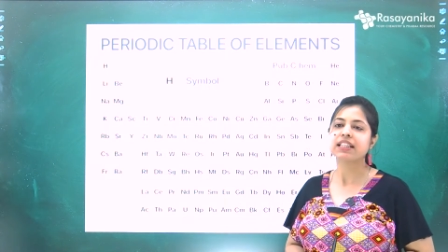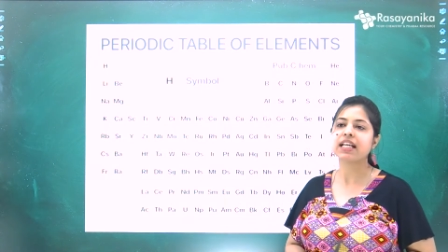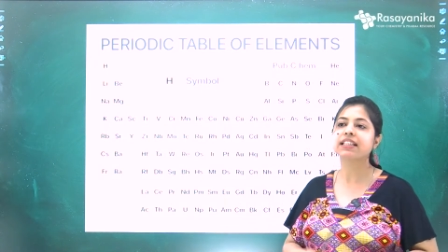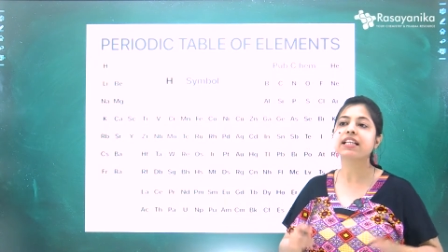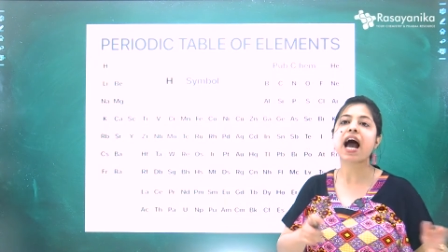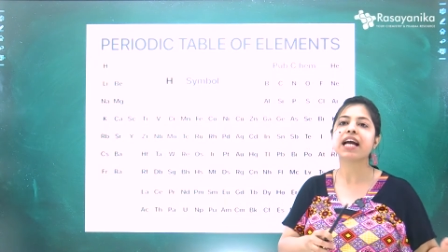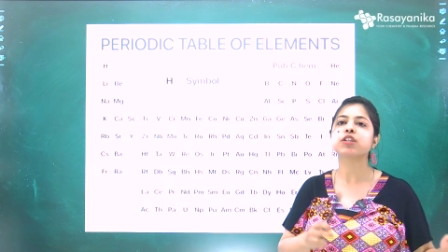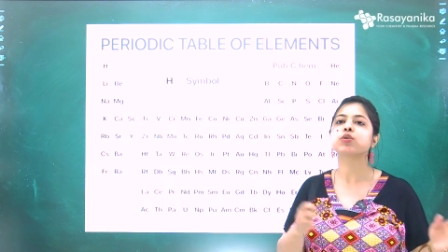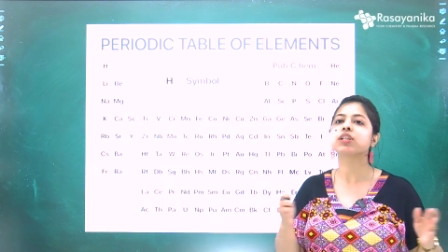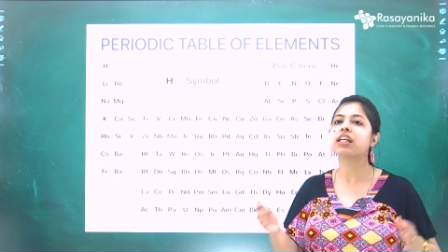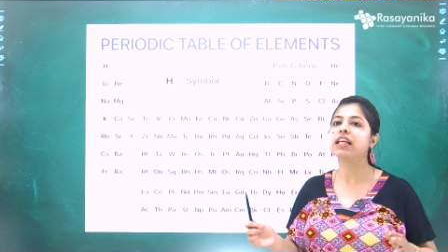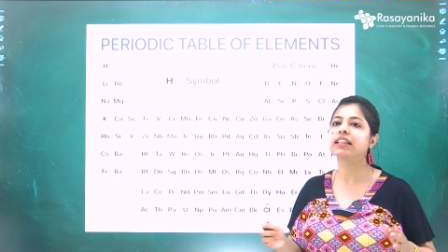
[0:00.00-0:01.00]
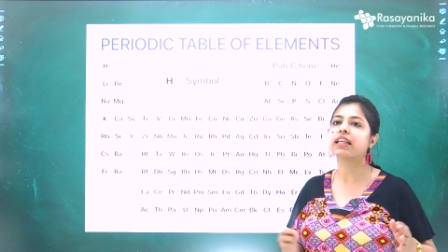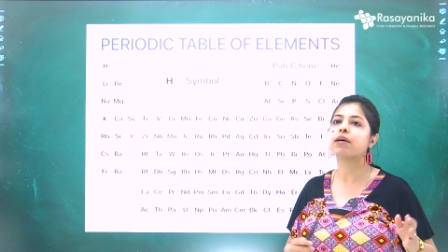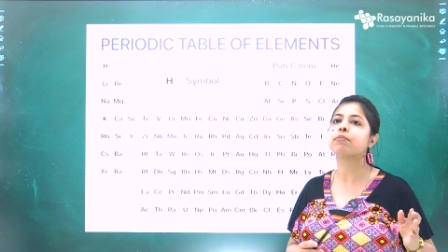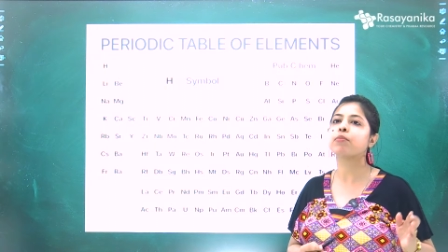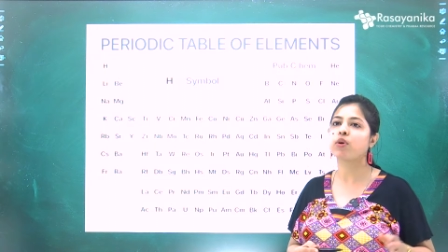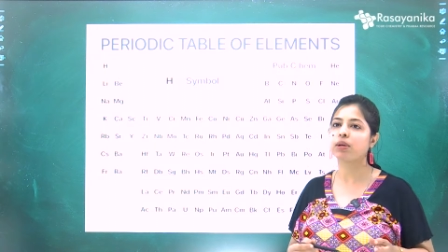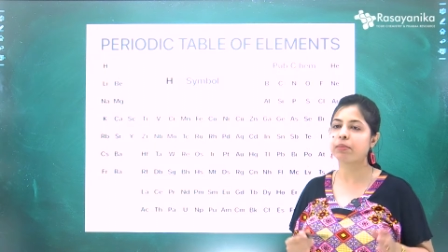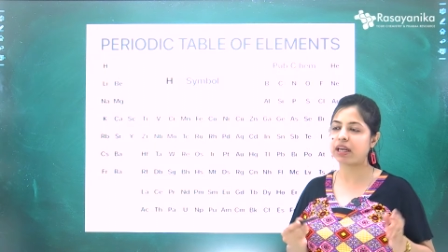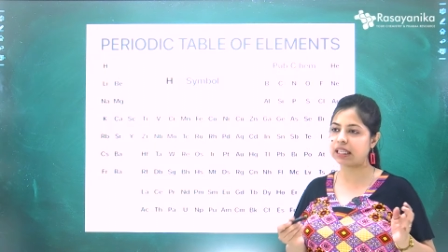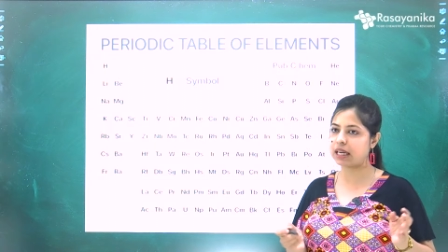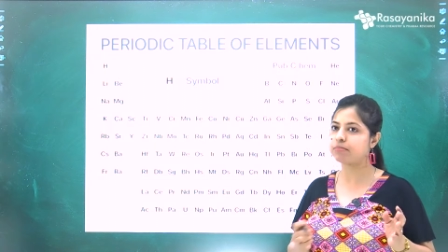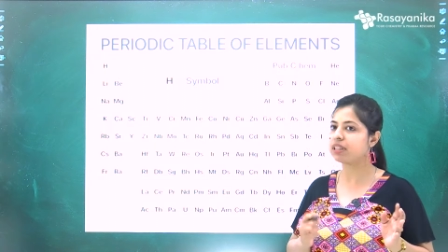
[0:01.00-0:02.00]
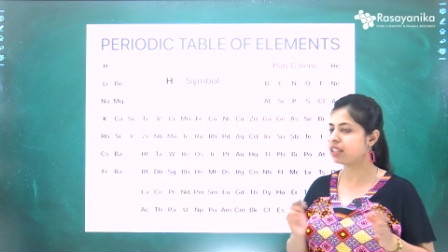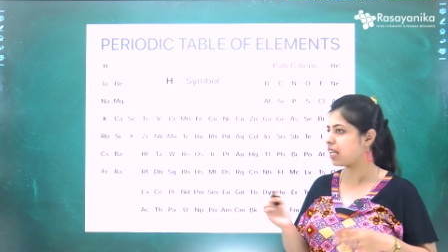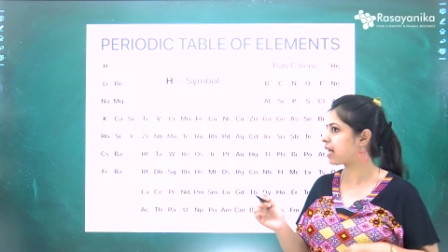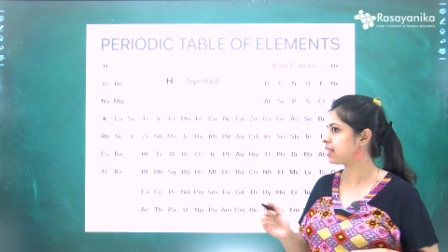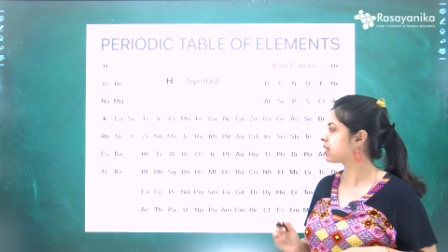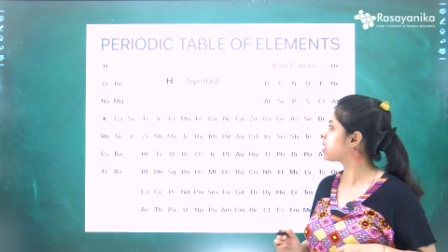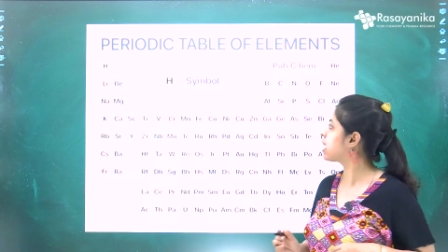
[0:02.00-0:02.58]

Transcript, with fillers: that is hydrogen, lithium, beryllium, like this,